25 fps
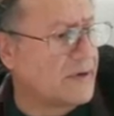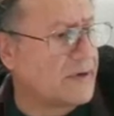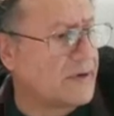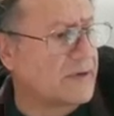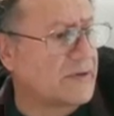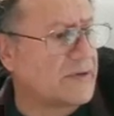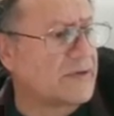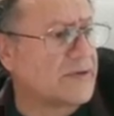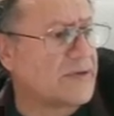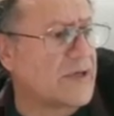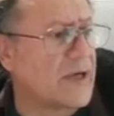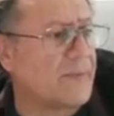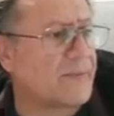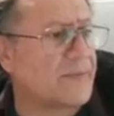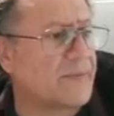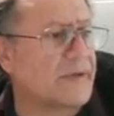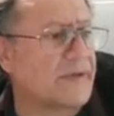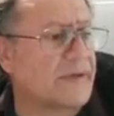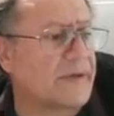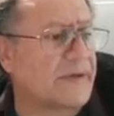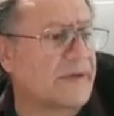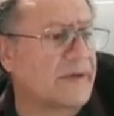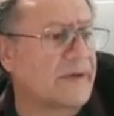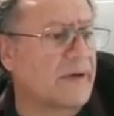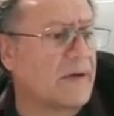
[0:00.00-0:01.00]
in
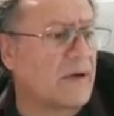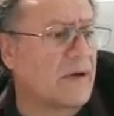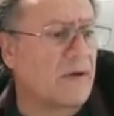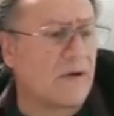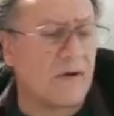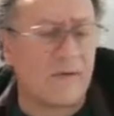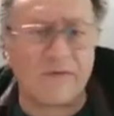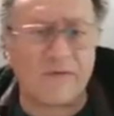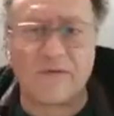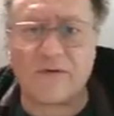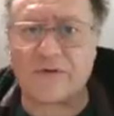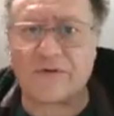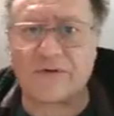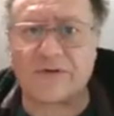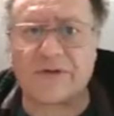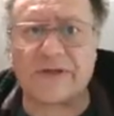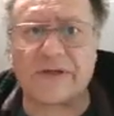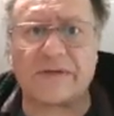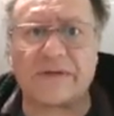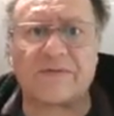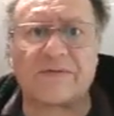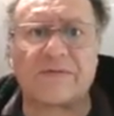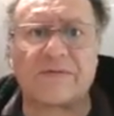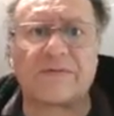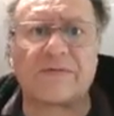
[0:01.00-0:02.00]
chapter
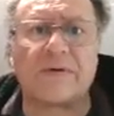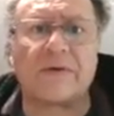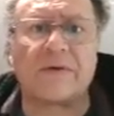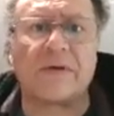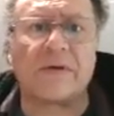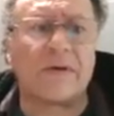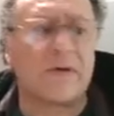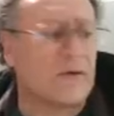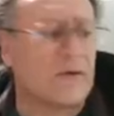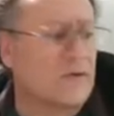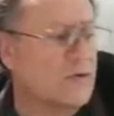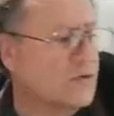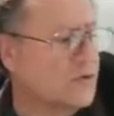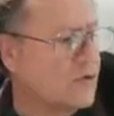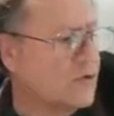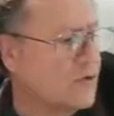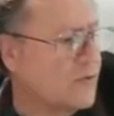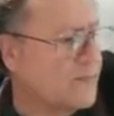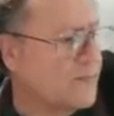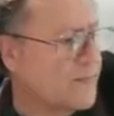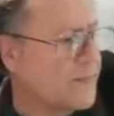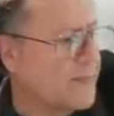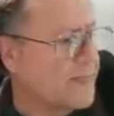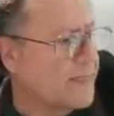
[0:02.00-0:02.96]
14. So